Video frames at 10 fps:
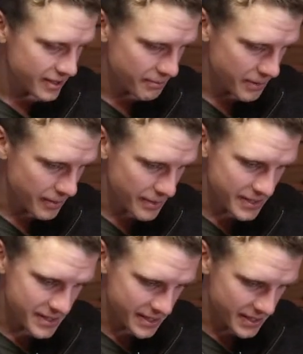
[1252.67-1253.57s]

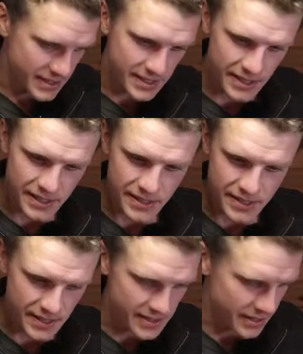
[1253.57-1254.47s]
pigments,
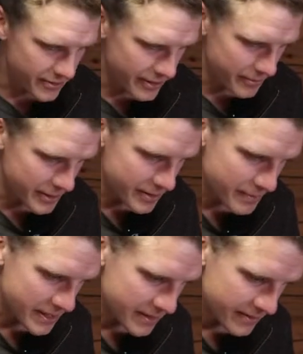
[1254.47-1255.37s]
it's incredible
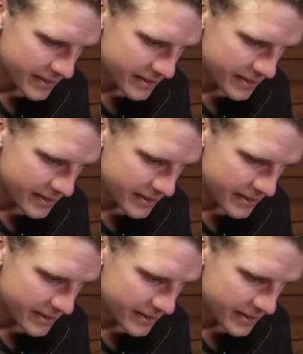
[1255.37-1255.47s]
expensive.